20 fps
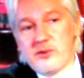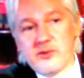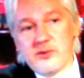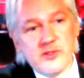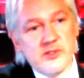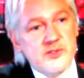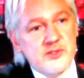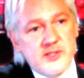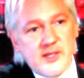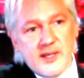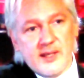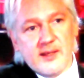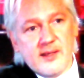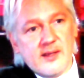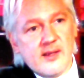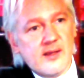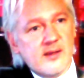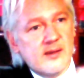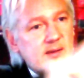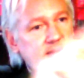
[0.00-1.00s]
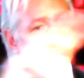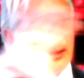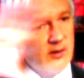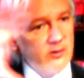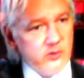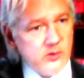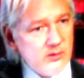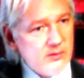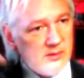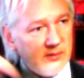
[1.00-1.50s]
you just see
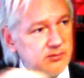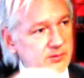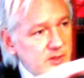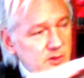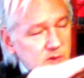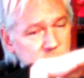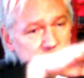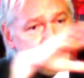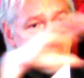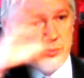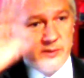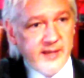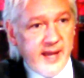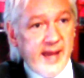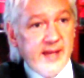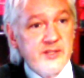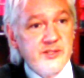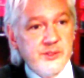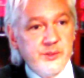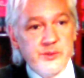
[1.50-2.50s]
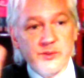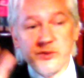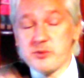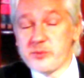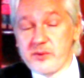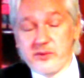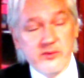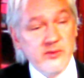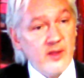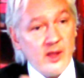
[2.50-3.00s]
huge
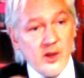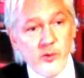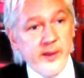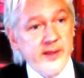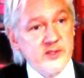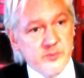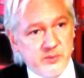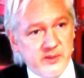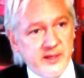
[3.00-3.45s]
redactions with no